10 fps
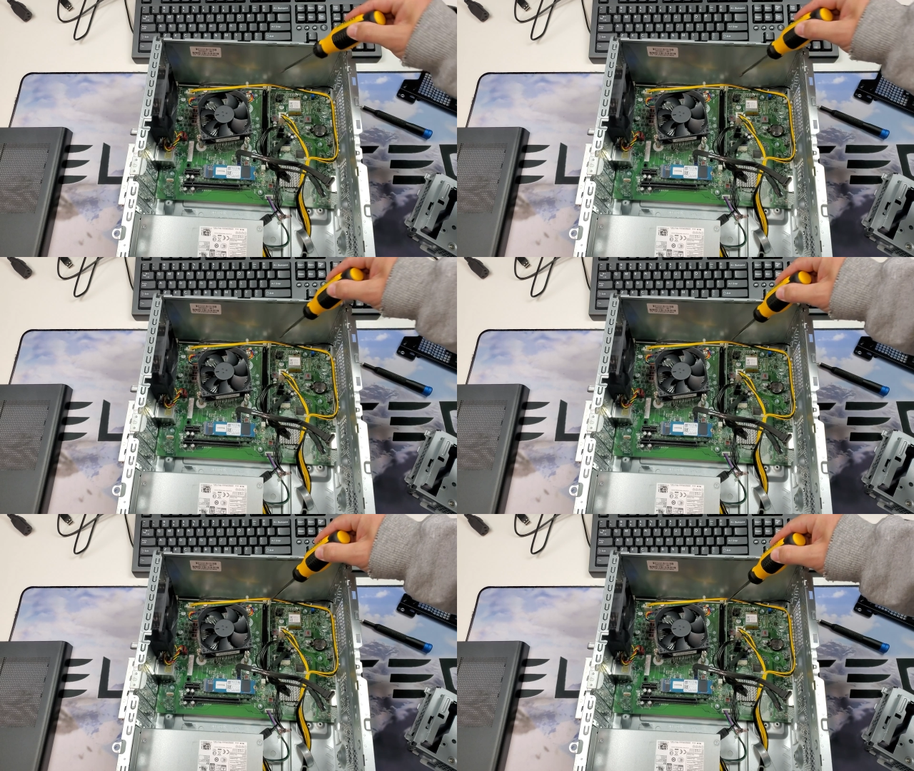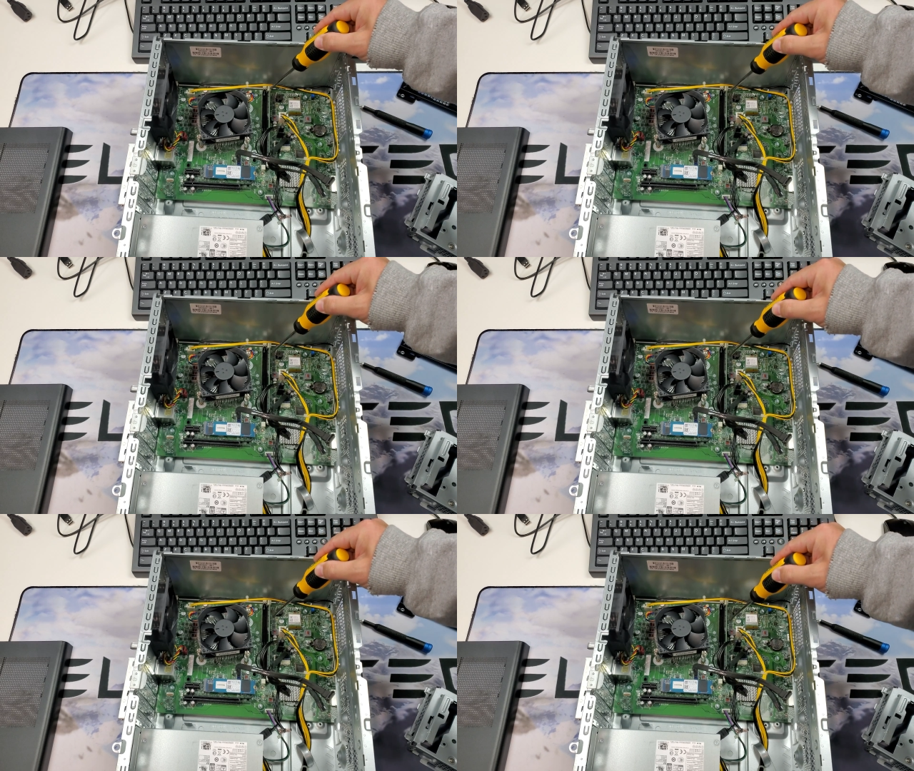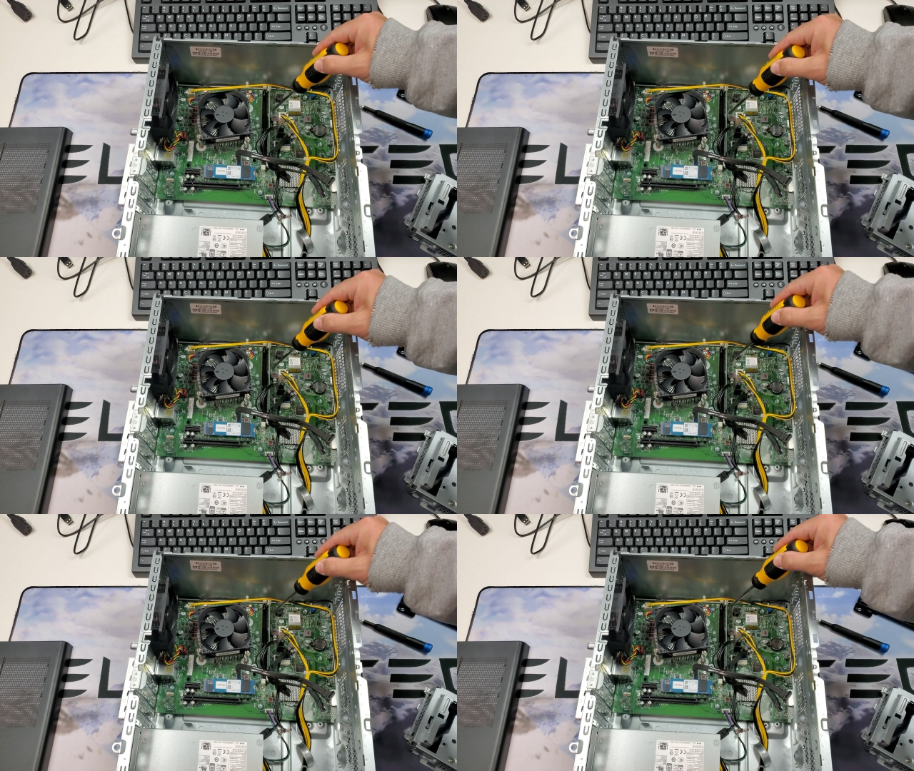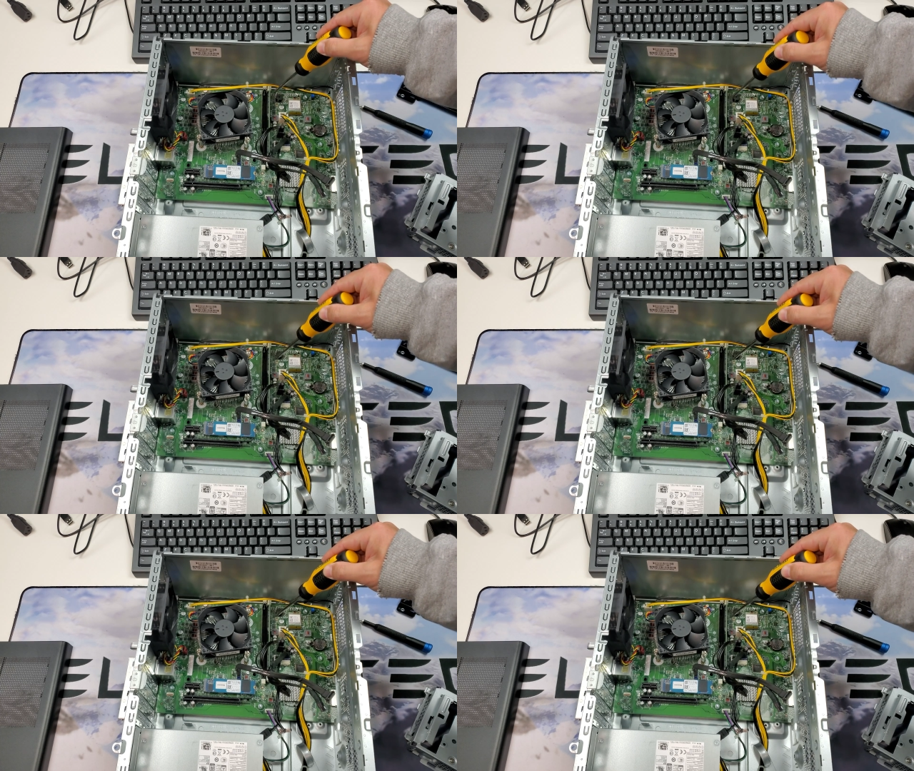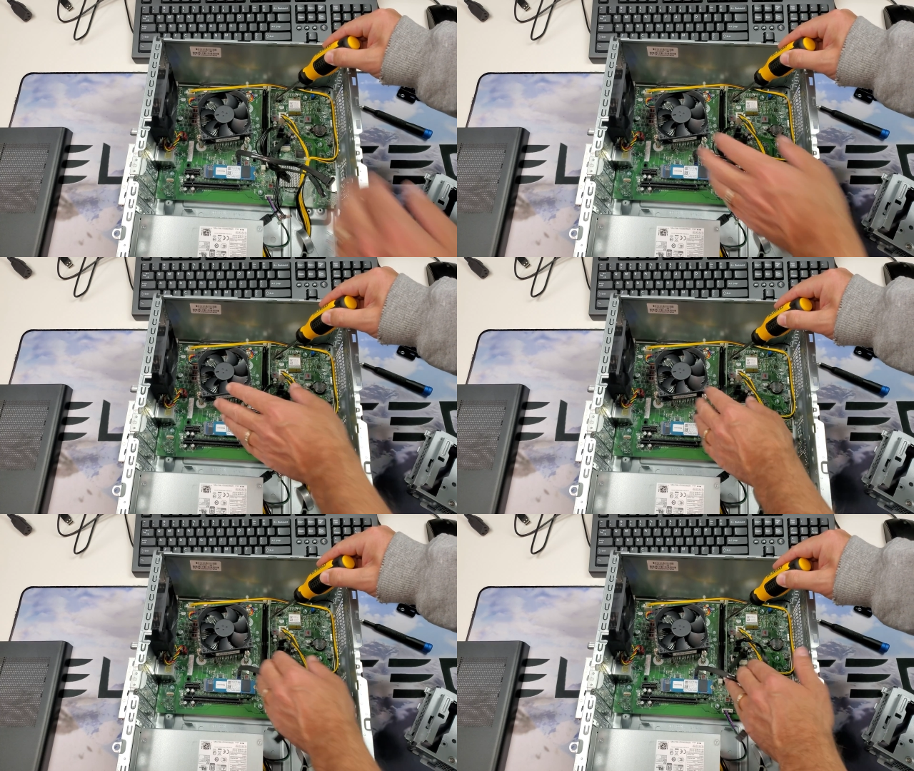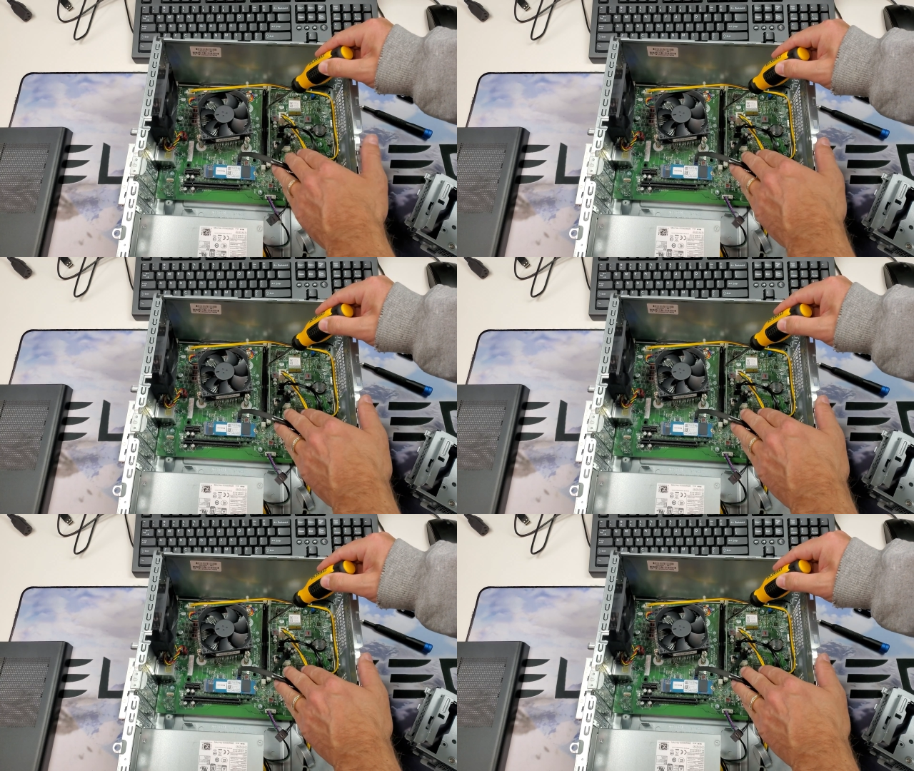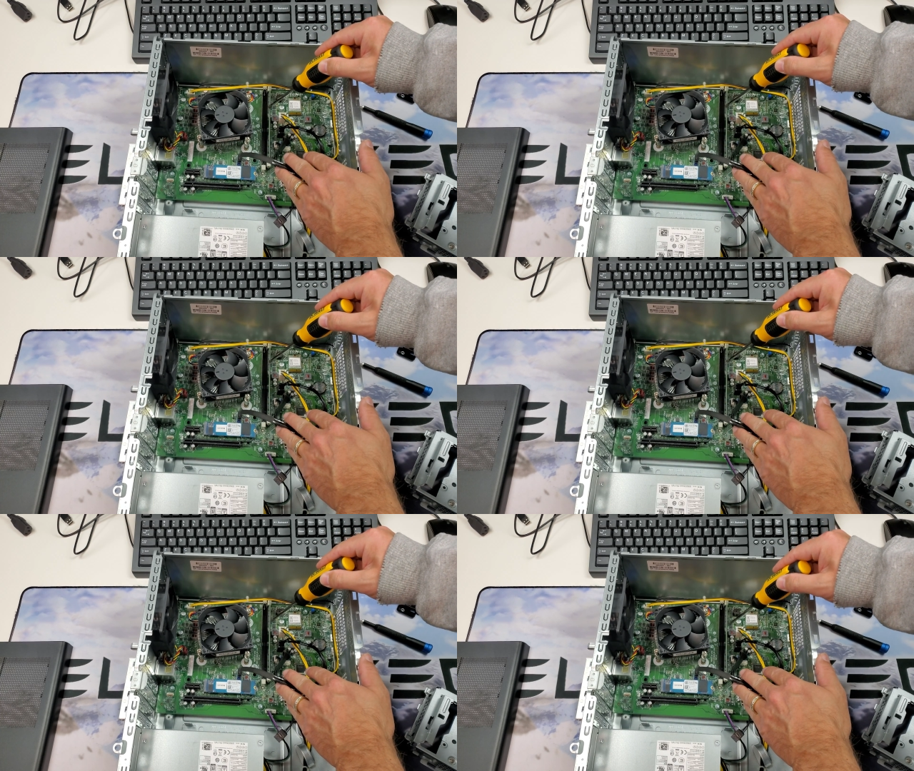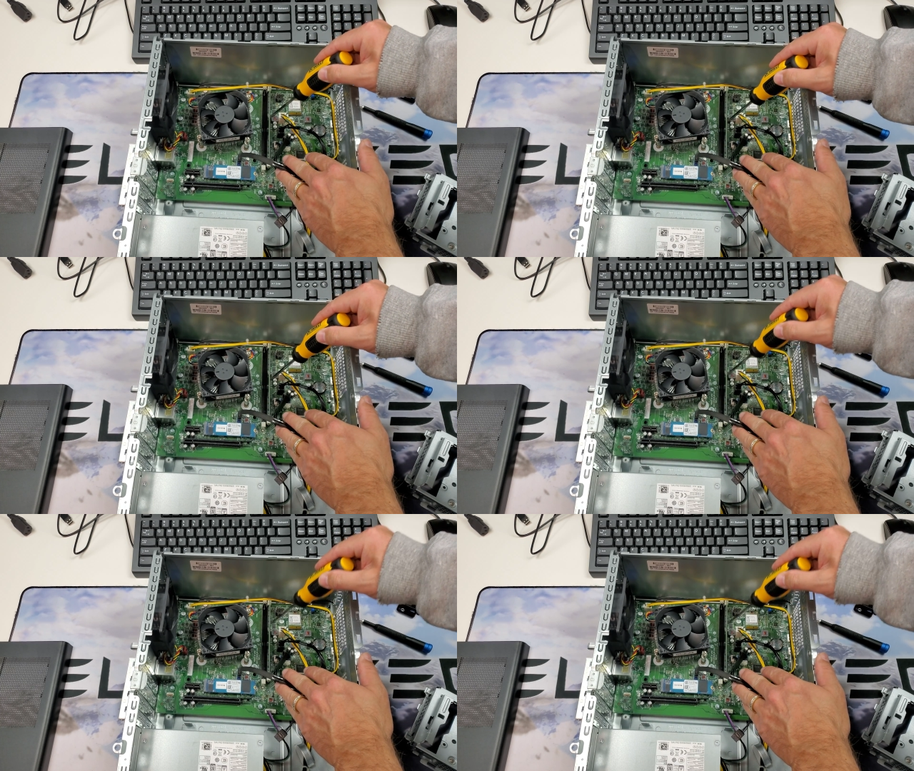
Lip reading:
Nobody's mouth can be seen.